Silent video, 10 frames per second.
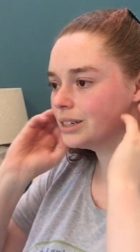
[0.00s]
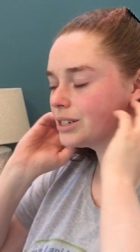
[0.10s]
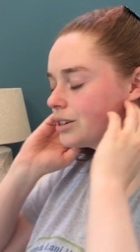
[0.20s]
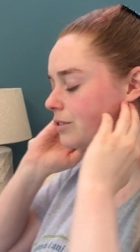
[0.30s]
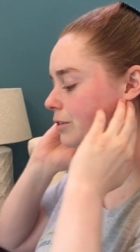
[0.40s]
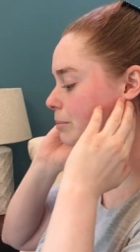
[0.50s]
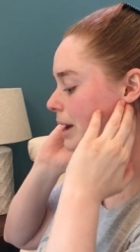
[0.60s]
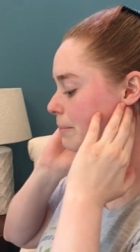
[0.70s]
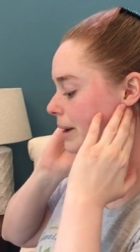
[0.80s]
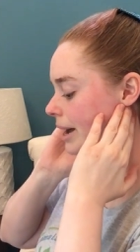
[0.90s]
So from
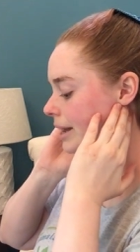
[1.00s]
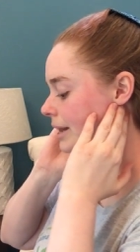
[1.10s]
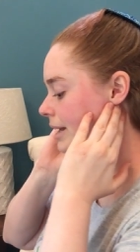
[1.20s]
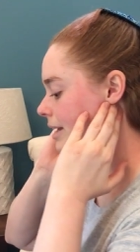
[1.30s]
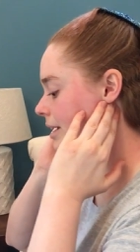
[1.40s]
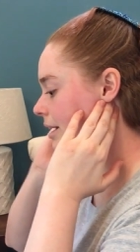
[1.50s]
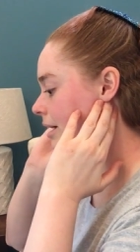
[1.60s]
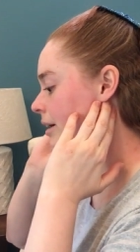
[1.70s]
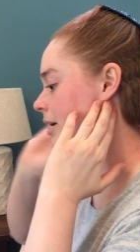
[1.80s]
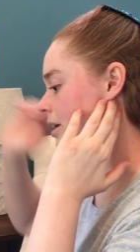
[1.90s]
right behind the
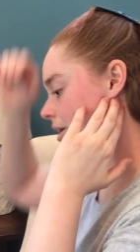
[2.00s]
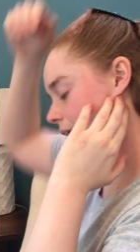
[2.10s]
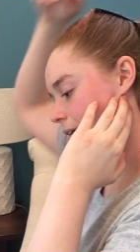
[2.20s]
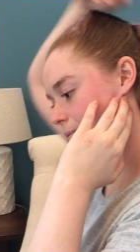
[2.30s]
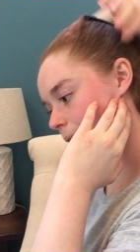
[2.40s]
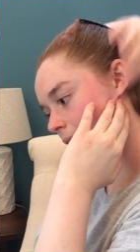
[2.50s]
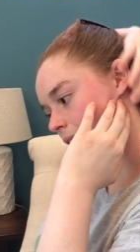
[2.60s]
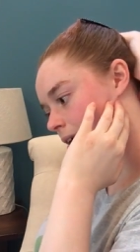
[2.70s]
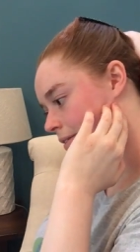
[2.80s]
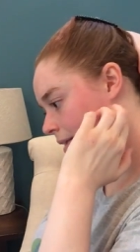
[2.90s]
ear, you're
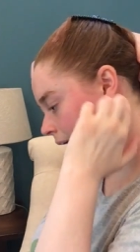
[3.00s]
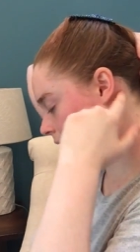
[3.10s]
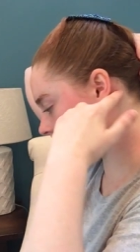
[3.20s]
right on that